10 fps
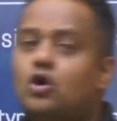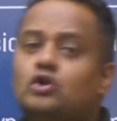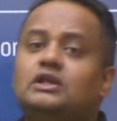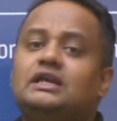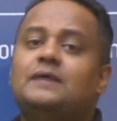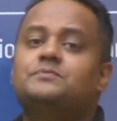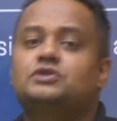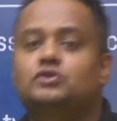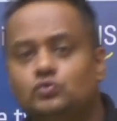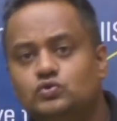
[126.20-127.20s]
only
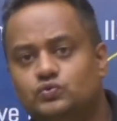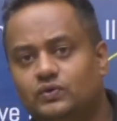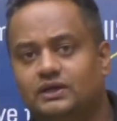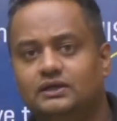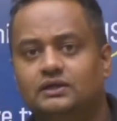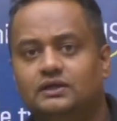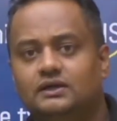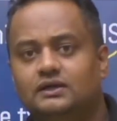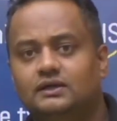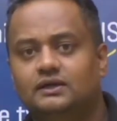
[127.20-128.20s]
MCQs were
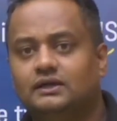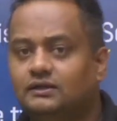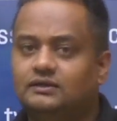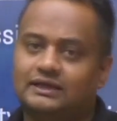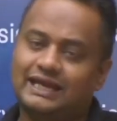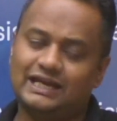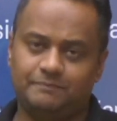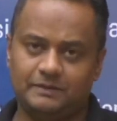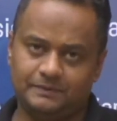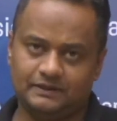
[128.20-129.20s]
in the gate
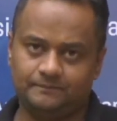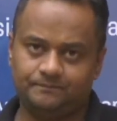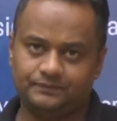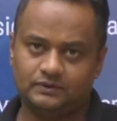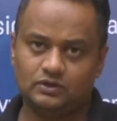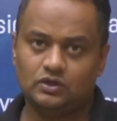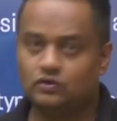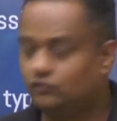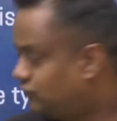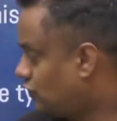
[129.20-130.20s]
paper.
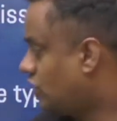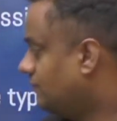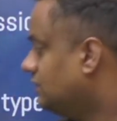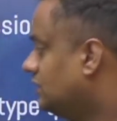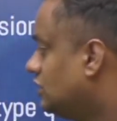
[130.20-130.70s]
From